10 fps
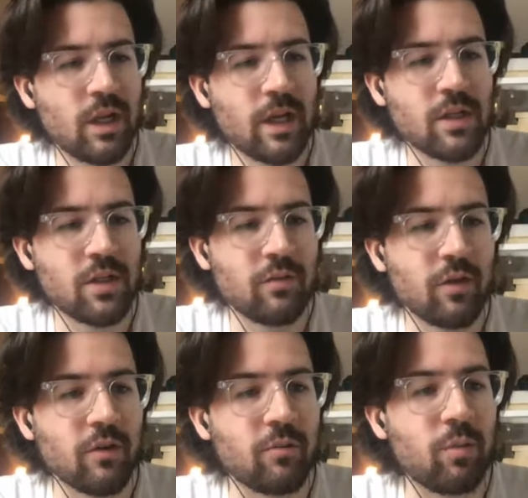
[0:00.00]
guess
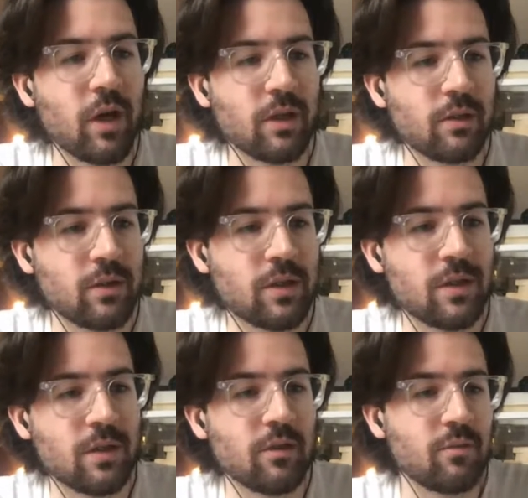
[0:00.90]

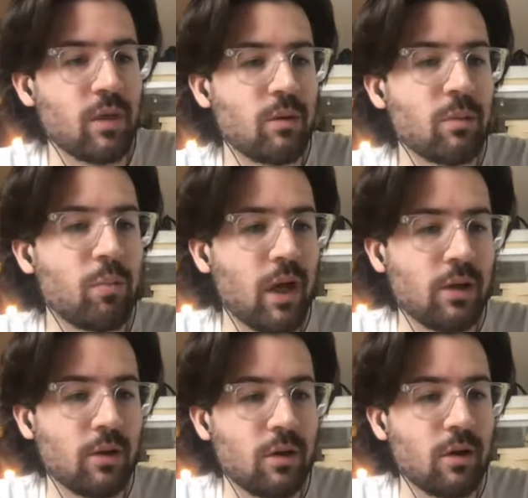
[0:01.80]
if maybe
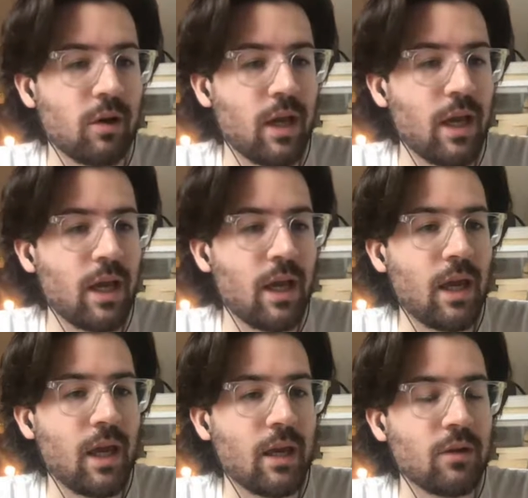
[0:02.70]
Butler
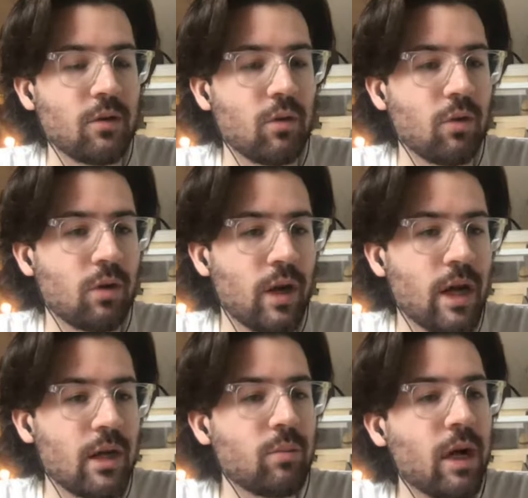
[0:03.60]
and or
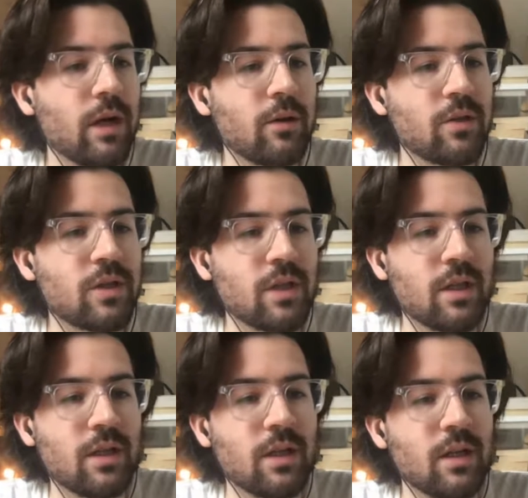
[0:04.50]
Adebayo
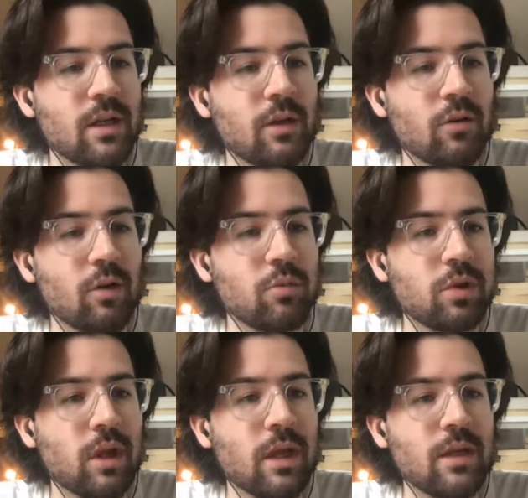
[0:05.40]
sit and Hero
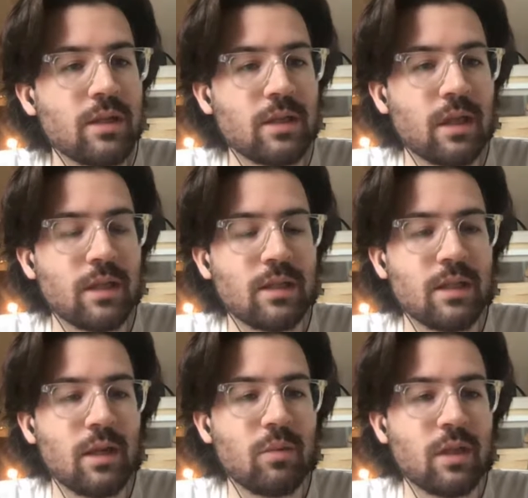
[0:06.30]
plays, I could see
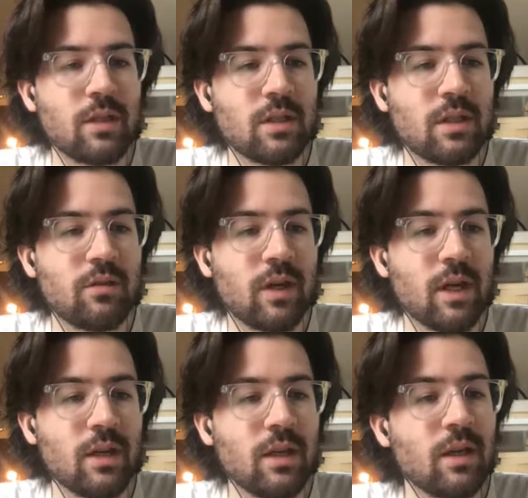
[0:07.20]
that being
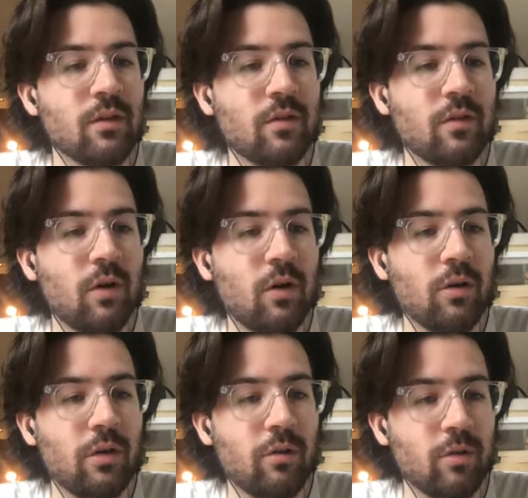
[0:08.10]
significant. If all
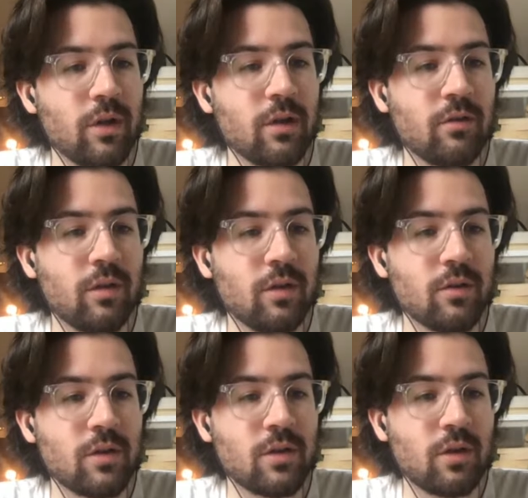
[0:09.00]
three of
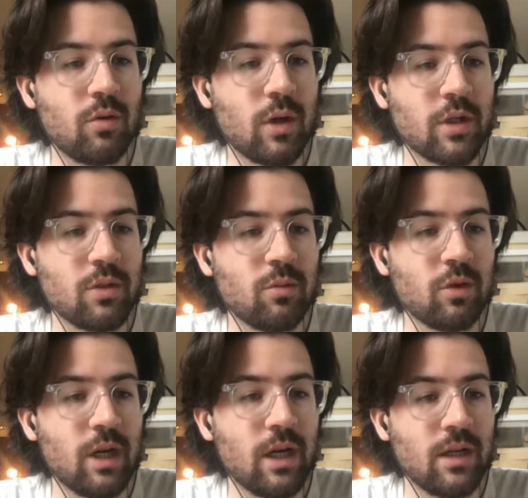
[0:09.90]
those questionable
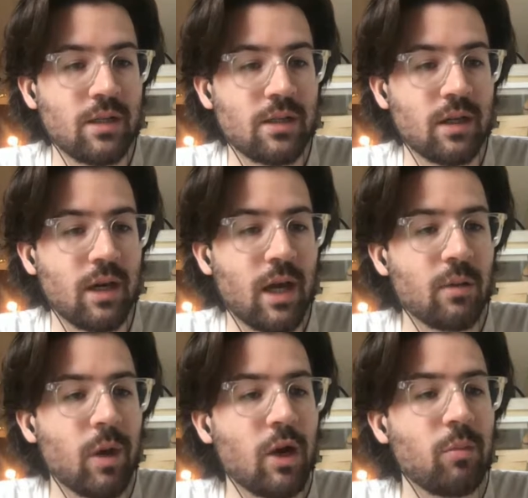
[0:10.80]
guys,
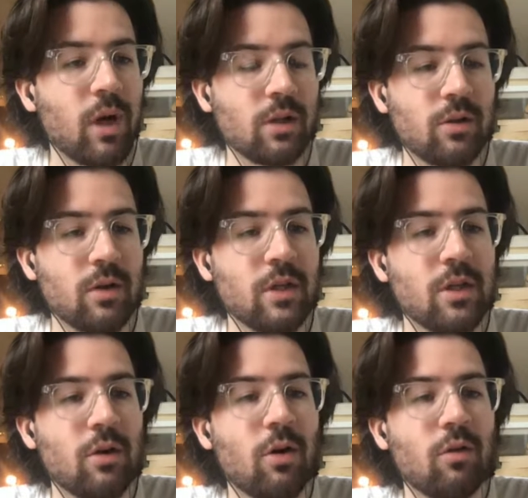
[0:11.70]
Adebayo, Butler, and
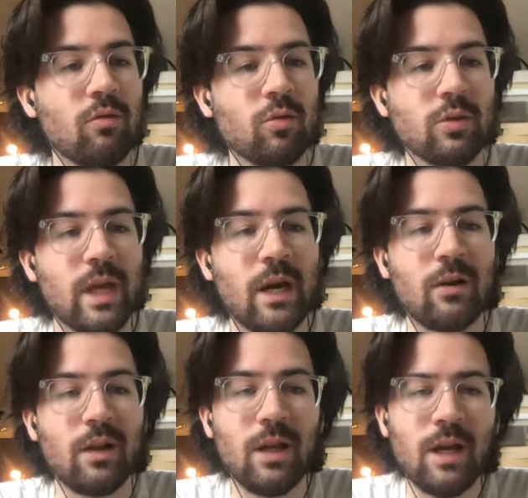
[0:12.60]
Hero, are ruled out,